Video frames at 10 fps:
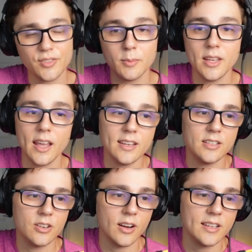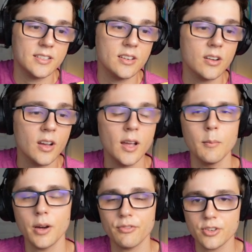to be A tier or S tier.
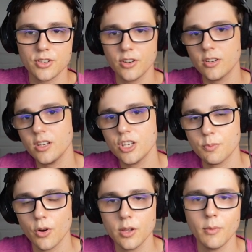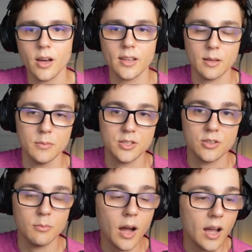But for certain niche Pokemon like
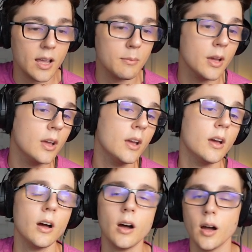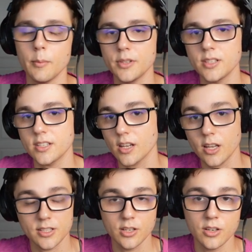Mr. Mime,
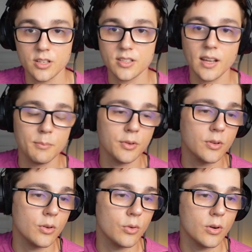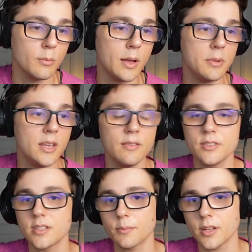is a good example, or maybe even
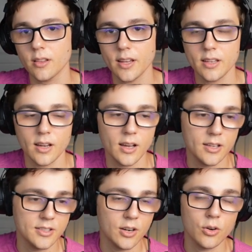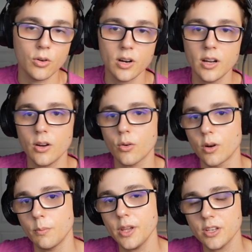something like Zeraora
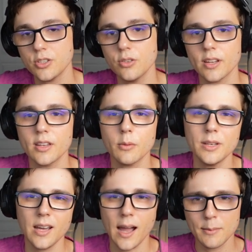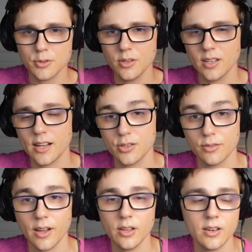or Pikachu, like there will be times where you can get extra
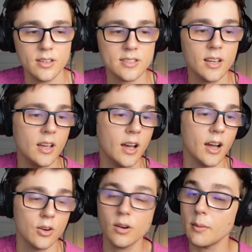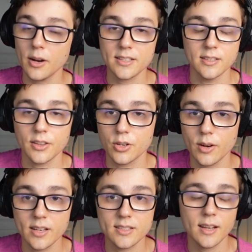value out of this. Cramorant's another
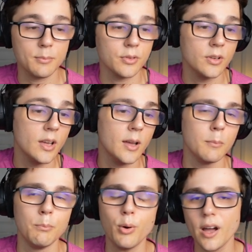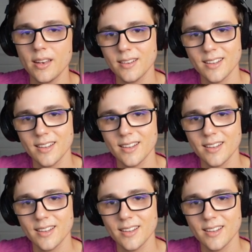great example, but